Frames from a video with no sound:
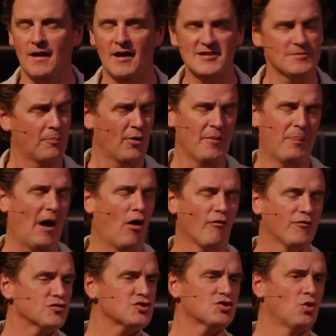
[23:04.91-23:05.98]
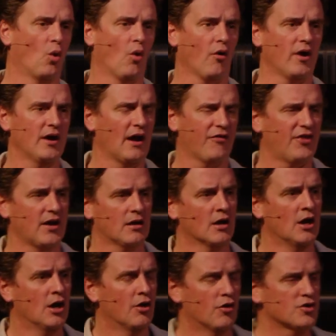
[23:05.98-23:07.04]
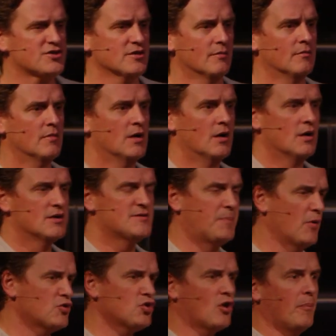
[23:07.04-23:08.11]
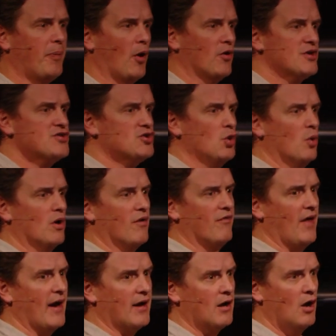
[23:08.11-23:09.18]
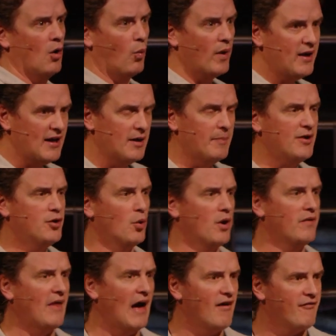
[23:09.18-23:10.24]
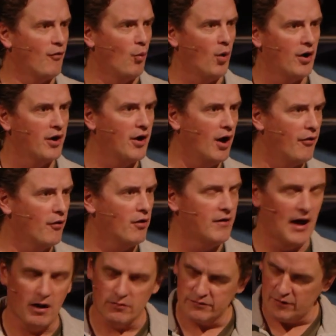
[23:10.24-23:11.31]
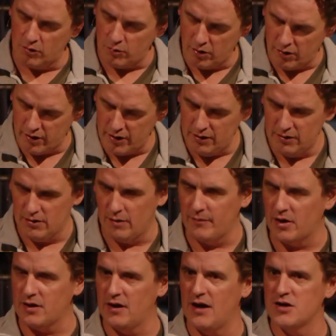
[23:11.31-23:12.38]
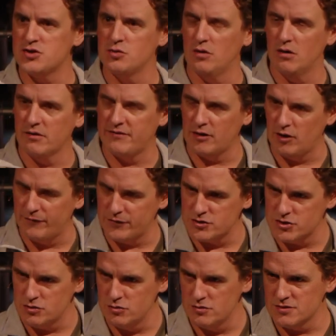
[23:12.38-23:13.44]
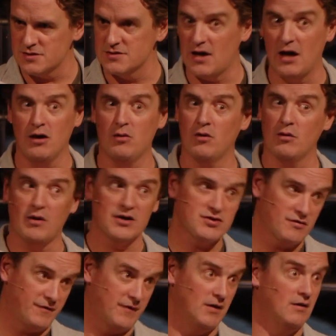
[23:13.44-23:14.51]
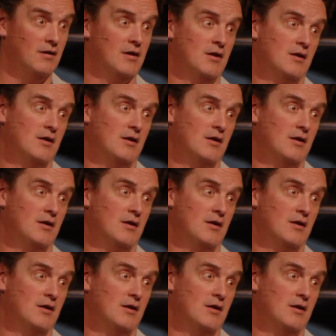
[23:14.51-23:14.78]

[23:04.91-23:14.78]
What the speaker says: It's a pretty powerful story, and I think there's some spiritual components to it of like, we need to be doing that for one another. Now, don't worry. I'm not going to ask you all to take off your shoes because I don't want to wash your feet.